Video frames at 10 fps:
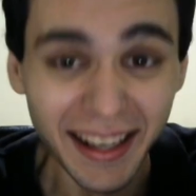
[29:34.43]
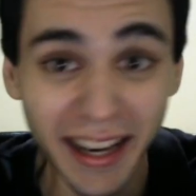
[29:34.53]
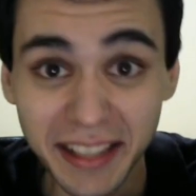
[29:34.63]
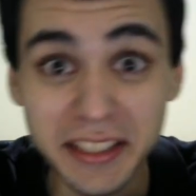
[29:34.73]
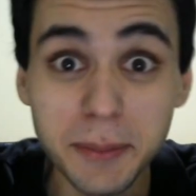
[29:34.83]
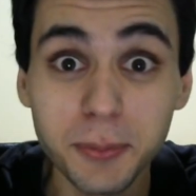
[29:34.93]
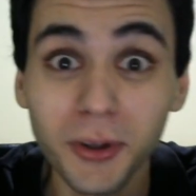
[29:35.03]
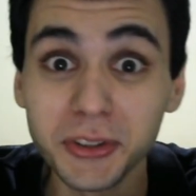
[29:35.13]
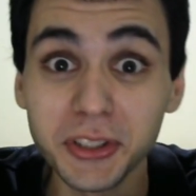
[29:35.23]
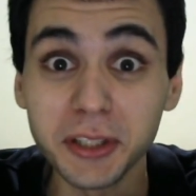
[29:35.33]
I keep
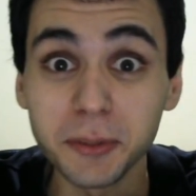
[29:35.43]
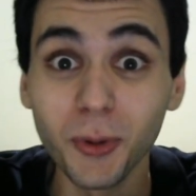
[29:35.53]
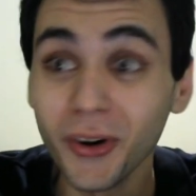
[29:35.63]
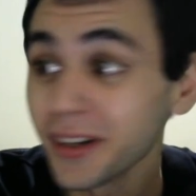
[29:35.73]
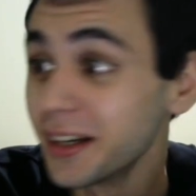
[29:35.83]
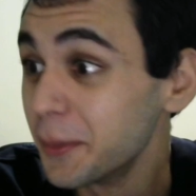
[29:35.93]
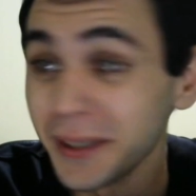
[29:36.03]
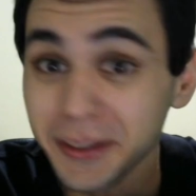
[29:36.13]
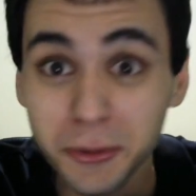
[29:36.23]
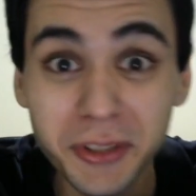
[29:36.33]
wanting more,
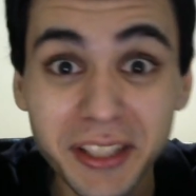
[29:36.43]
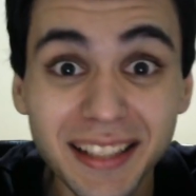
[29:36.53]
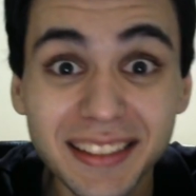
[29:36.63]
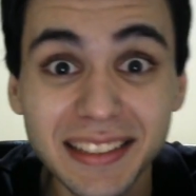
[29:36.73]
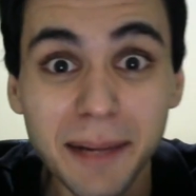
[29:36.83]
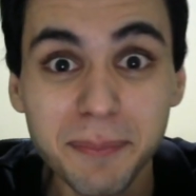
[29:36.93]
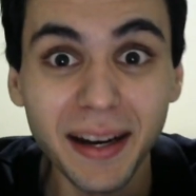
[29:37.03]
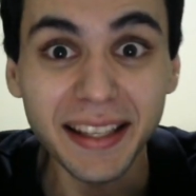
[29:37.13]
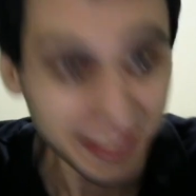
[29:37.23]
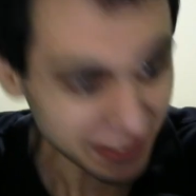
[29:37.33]
but Union slap
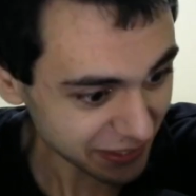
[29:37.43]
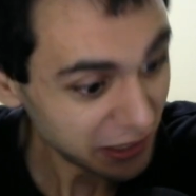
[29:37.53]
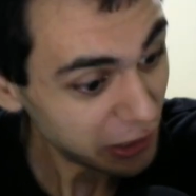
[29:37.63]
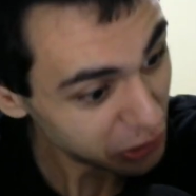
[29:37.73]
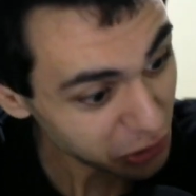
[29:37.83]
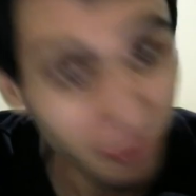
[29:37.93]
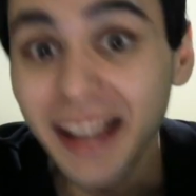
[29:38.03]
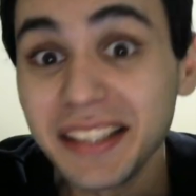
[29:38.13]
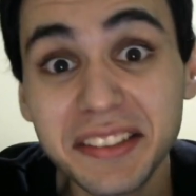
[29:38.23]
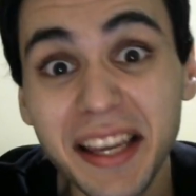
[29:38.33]
my wrist, so
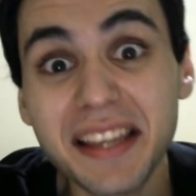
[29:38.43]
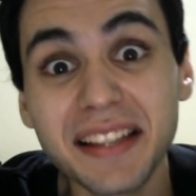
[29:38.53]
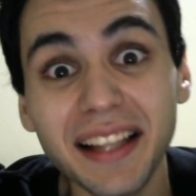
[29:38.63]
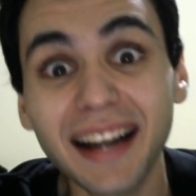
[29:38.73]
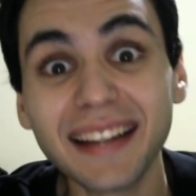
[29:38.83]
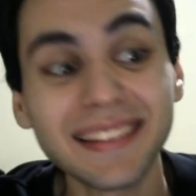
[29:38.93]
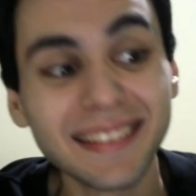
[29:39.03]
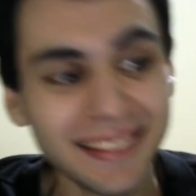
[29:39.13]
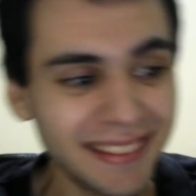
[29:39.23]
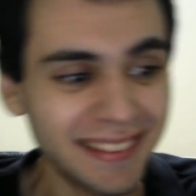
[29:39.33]
I stay in line.
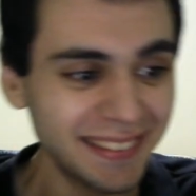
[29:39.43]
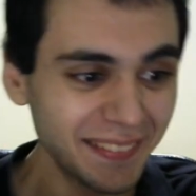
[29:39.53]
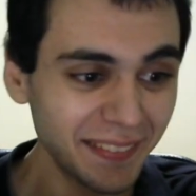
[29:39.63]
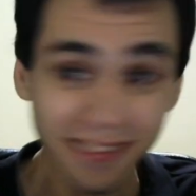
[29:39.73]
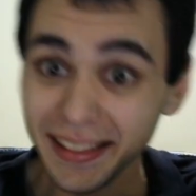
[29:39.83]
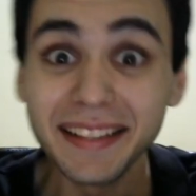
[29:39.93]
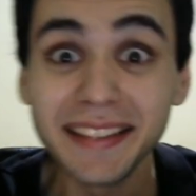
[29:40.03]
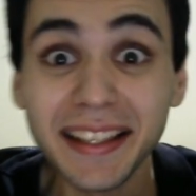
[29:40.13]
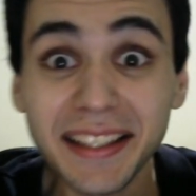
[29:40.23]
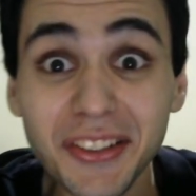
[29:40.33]
Then
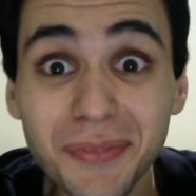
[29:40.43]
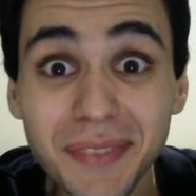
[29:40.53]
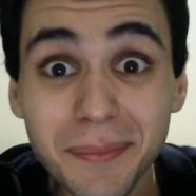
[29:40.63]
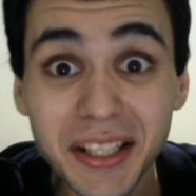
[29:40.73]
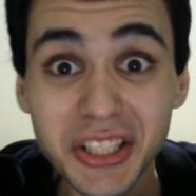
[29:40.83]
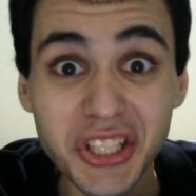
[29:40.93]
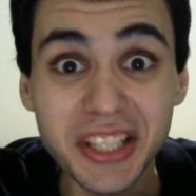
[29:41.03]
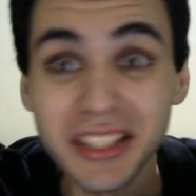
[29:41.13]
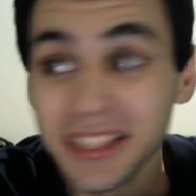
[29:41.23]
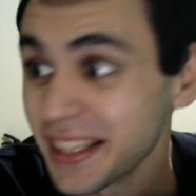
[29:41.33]
they give me
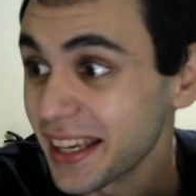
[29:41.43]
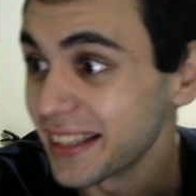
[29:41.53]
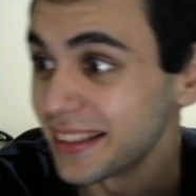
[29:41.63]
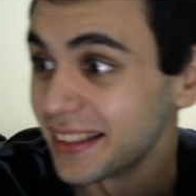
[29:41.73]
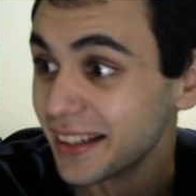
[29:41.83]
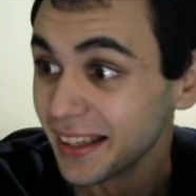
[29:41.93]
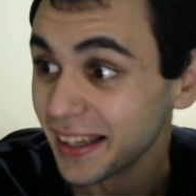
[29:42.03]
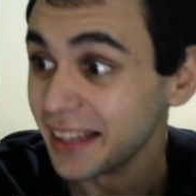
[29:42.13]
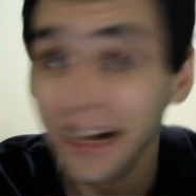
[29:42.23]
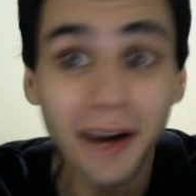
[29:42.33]
machine in head,
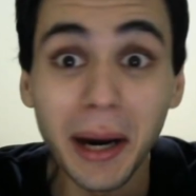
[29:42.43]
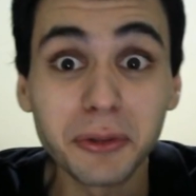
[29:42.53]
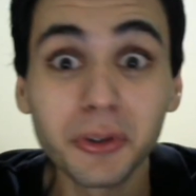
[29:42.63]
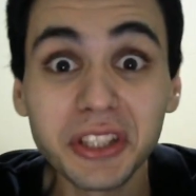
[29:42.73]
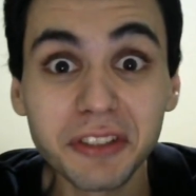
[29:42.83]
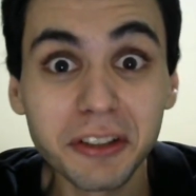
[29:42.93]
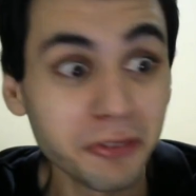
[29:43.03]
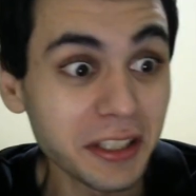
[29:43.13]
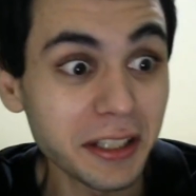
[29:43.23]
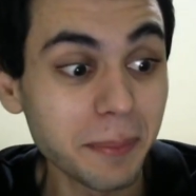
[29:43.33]
and now I don't even
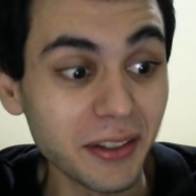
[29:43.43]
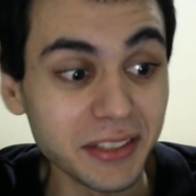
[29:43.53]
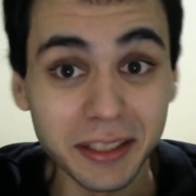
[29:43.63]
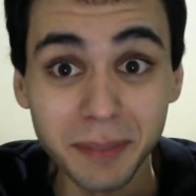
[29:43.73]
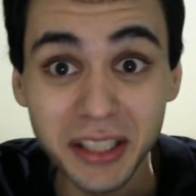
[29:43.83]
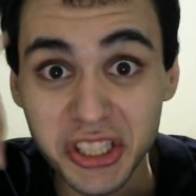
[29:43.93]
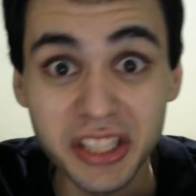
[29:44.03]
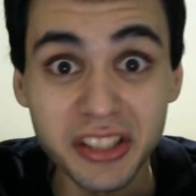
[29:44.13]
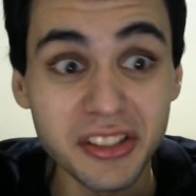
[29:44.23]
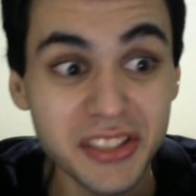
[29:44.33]
think about it.
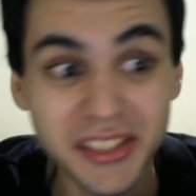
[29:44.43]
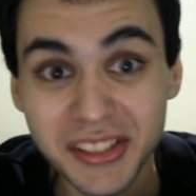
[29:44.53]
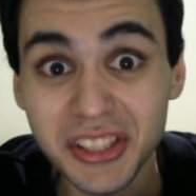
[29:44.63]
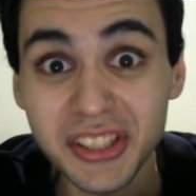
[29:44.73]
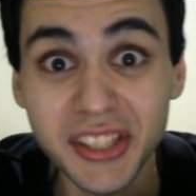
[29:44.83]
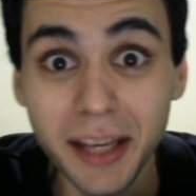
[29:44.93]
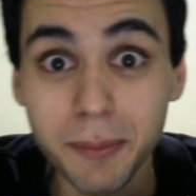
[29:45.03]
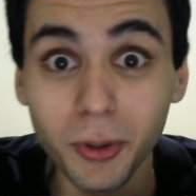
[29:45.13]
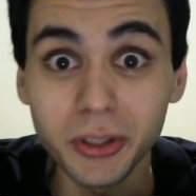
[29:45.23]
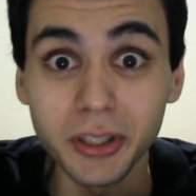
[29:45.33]
Machine just say
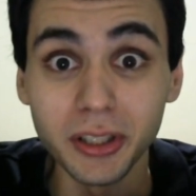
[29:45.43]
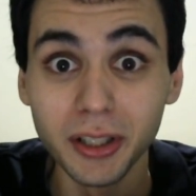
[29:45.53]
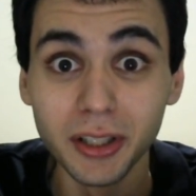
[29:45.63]
body.